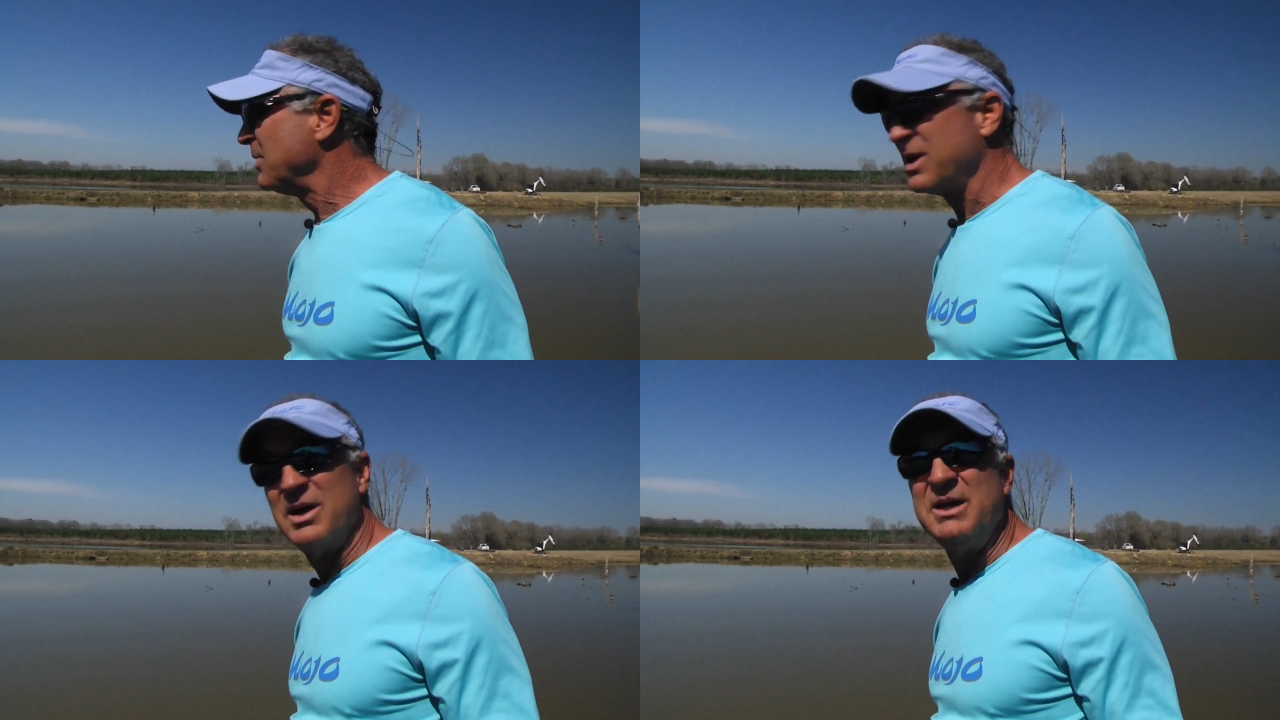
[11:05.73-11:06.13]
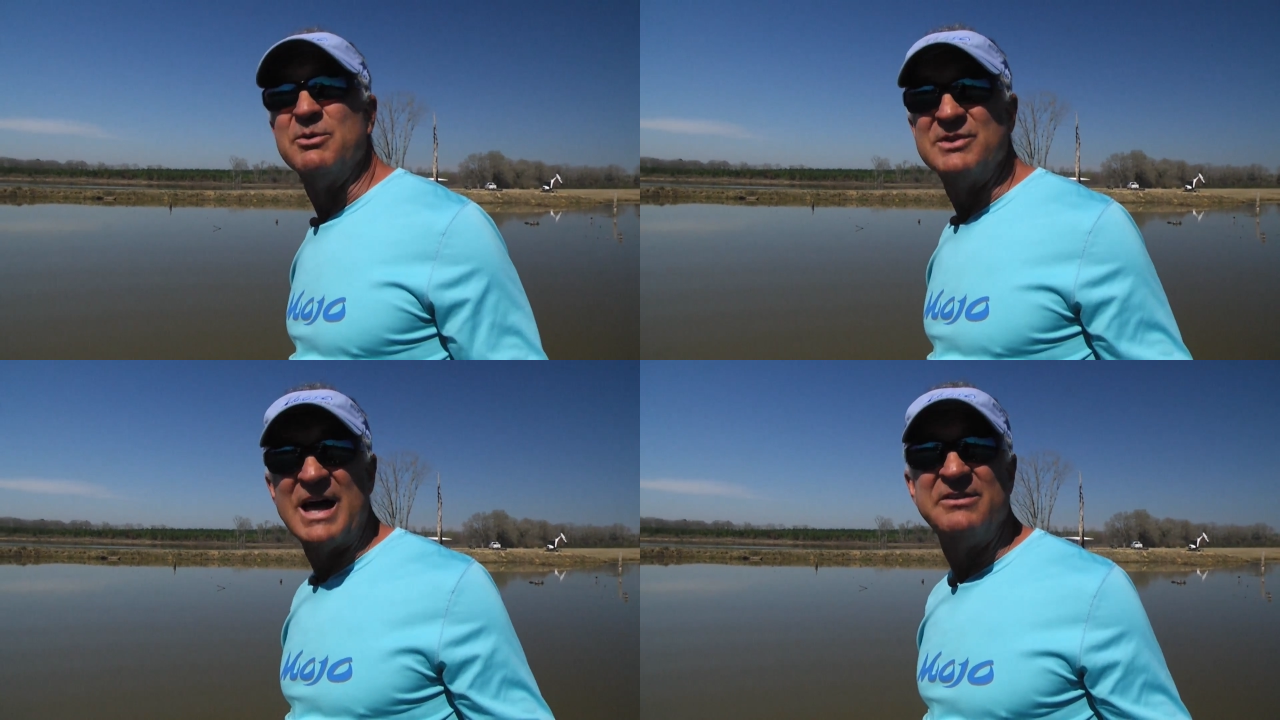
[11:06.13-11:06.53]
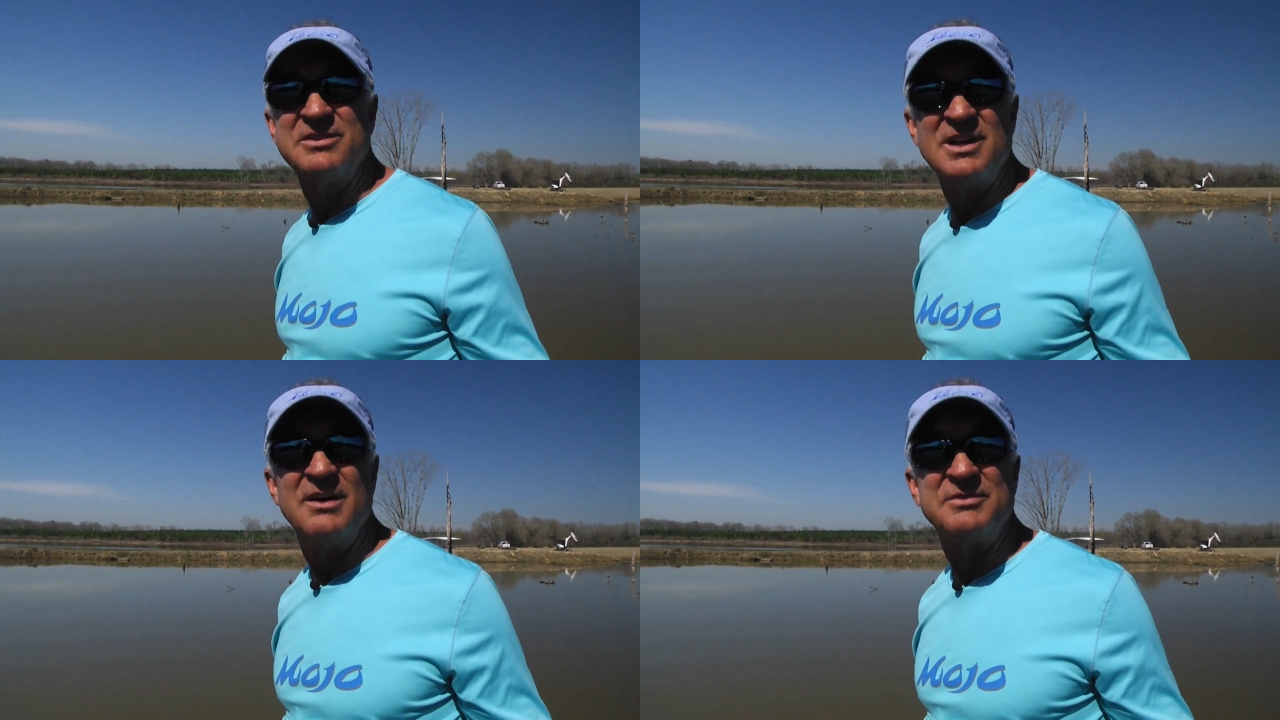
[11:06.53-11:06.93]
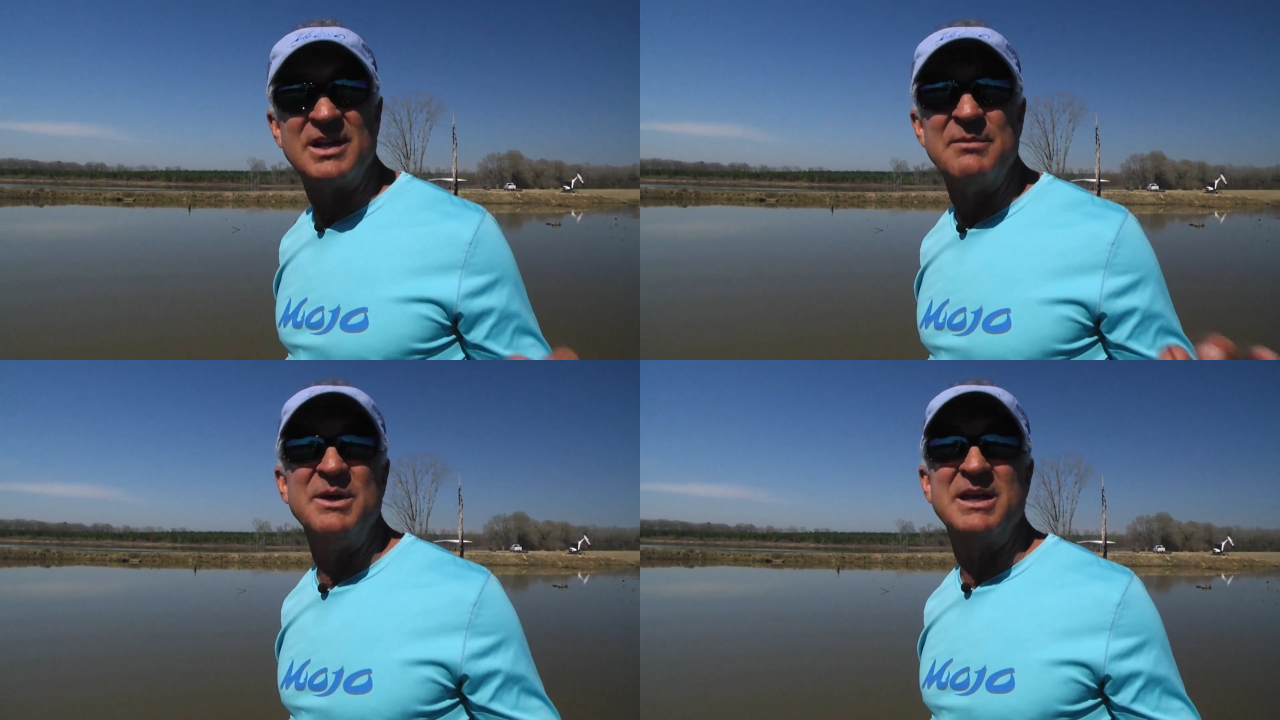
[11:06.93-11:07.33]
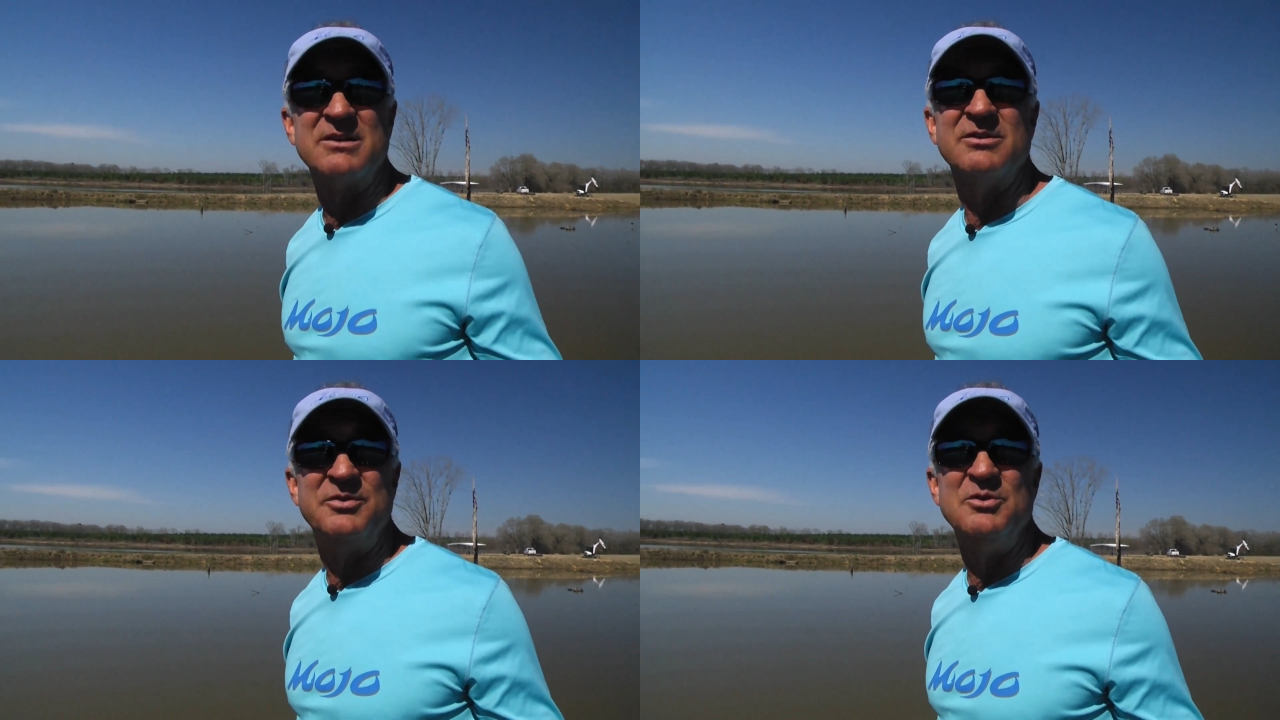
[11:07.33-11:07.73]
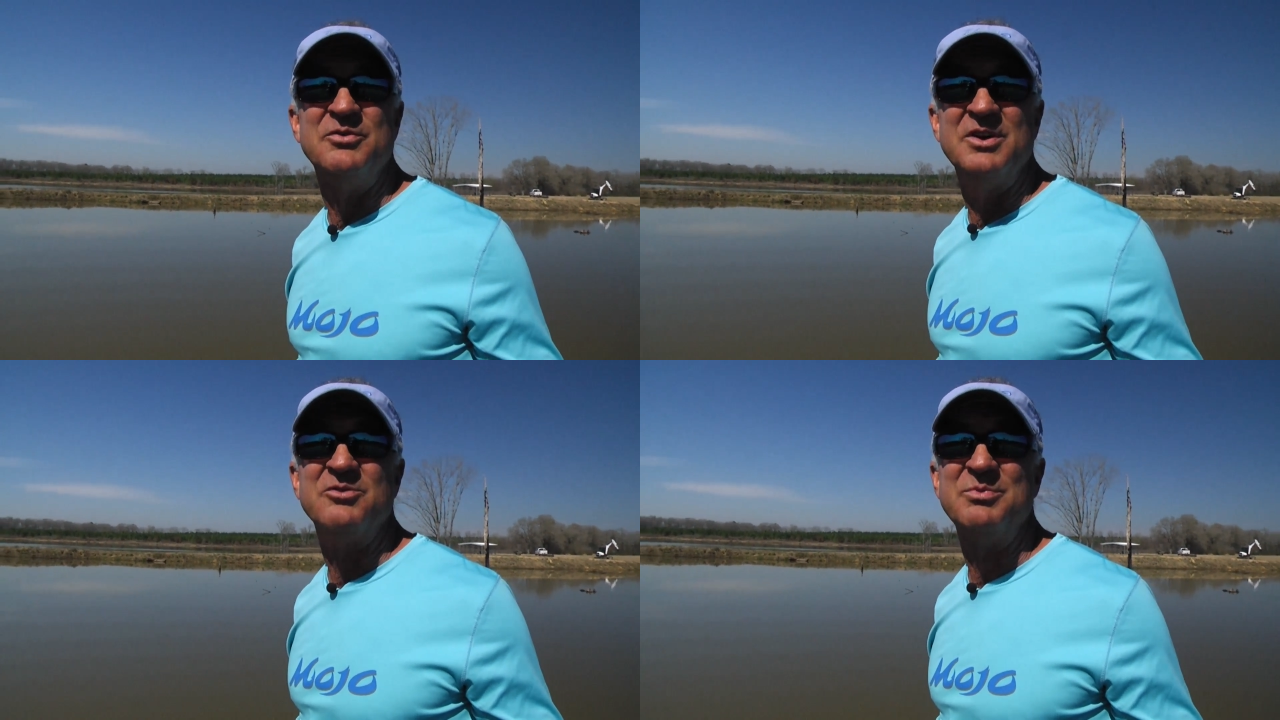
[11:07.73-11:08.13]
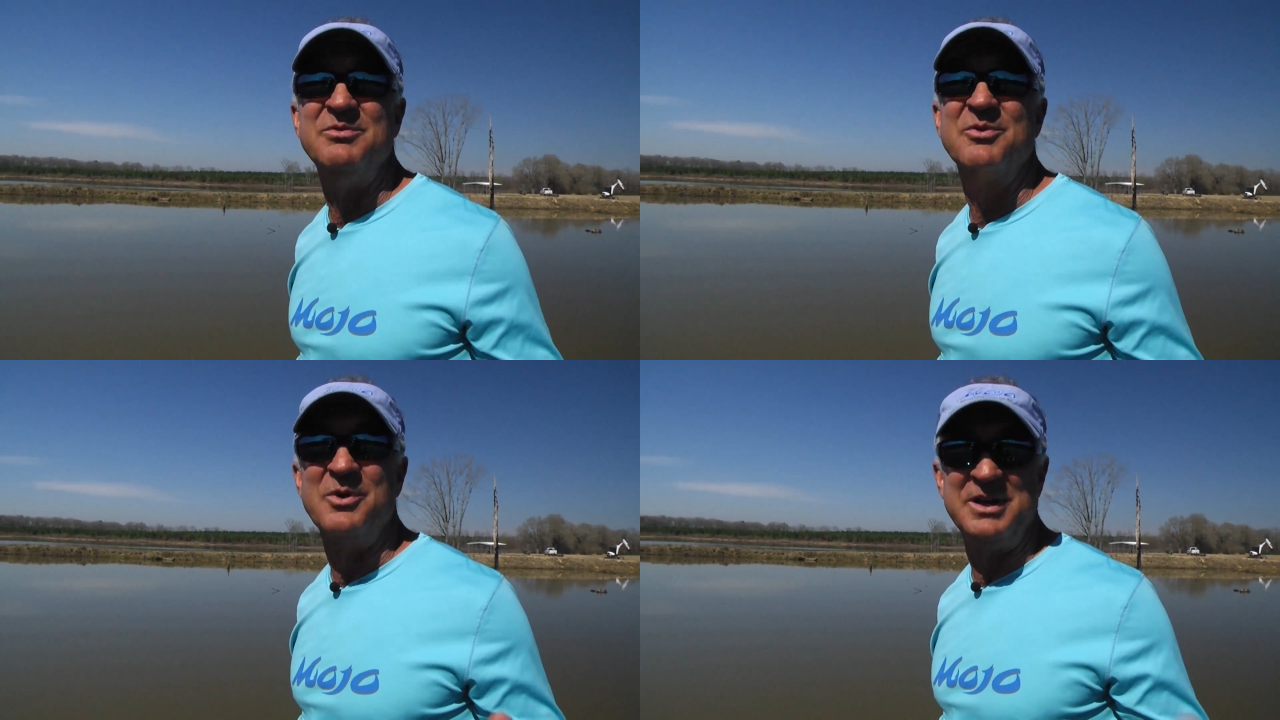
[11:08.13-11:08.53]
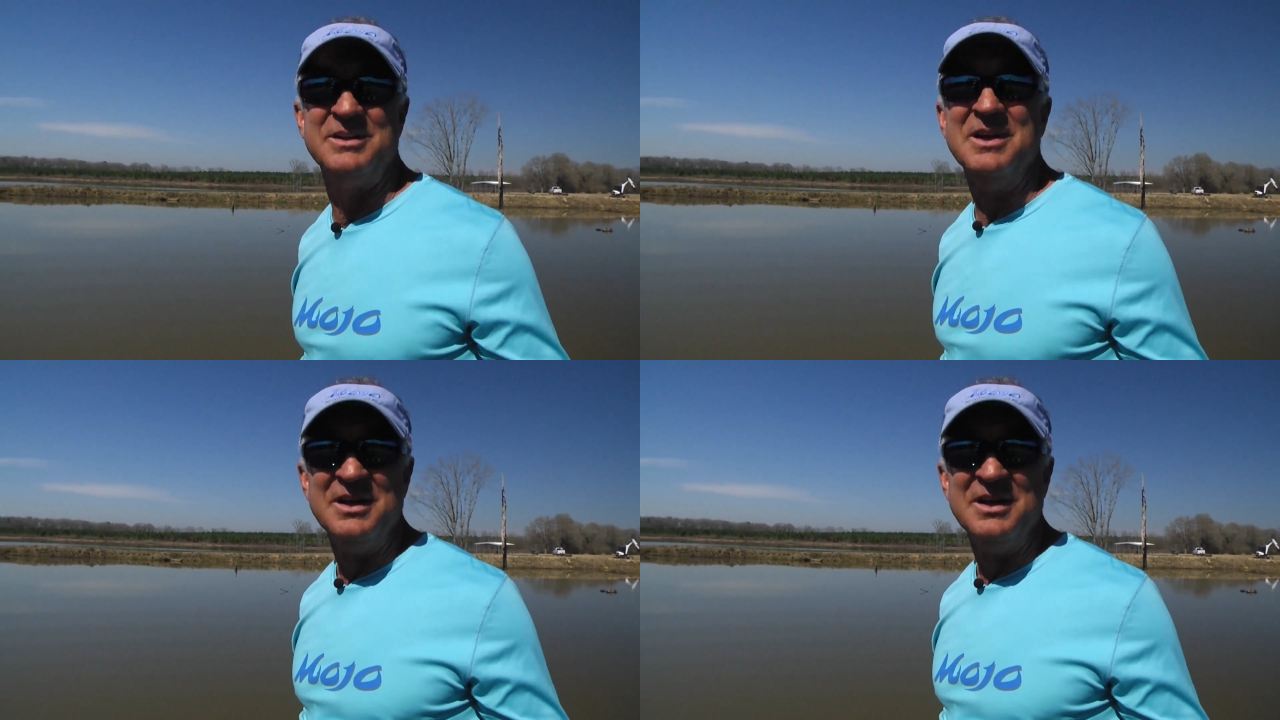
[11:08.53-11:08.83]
but uh, he was nice enough to let me catch a few fish before he